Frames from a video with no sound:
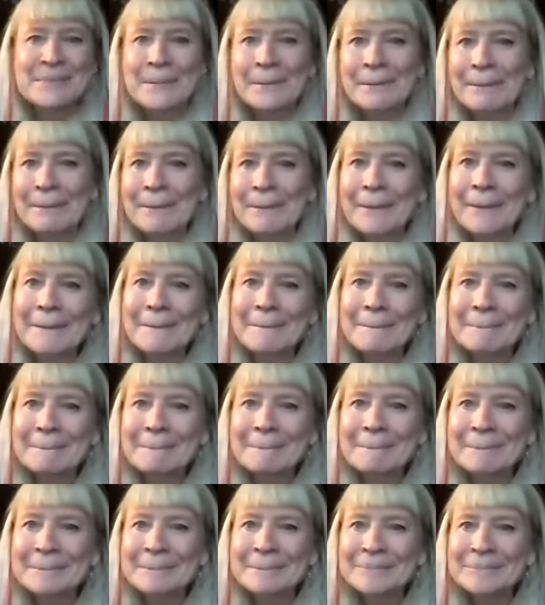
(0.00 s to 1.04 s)

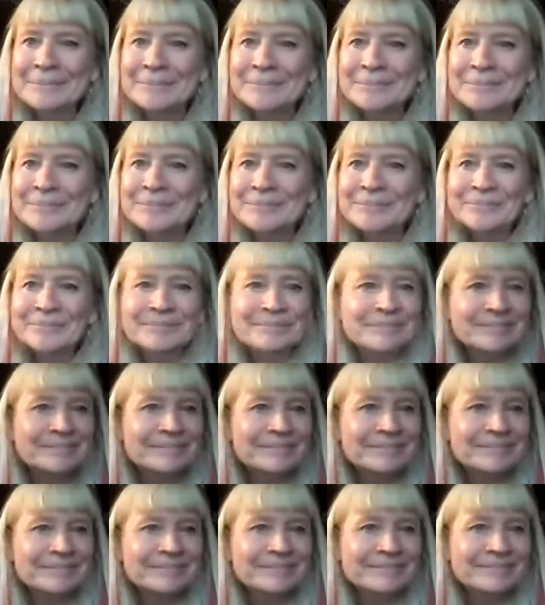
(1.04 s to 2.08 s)

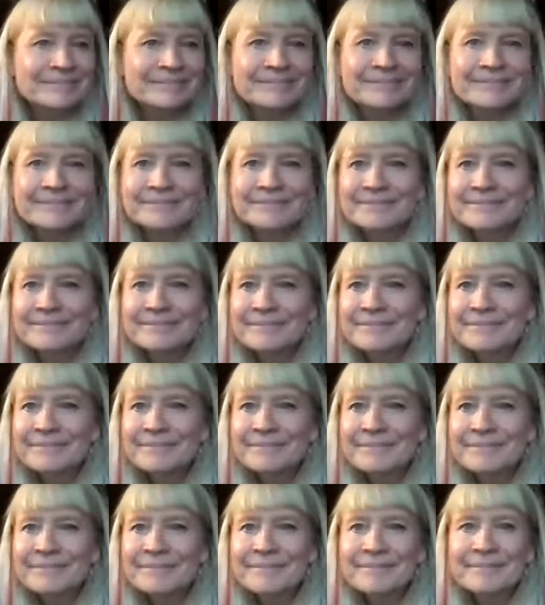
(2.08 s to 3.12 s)

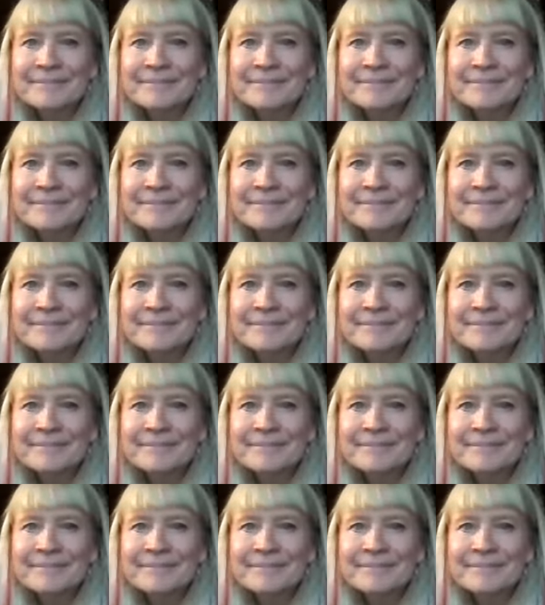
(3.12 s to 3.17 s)
[no speech]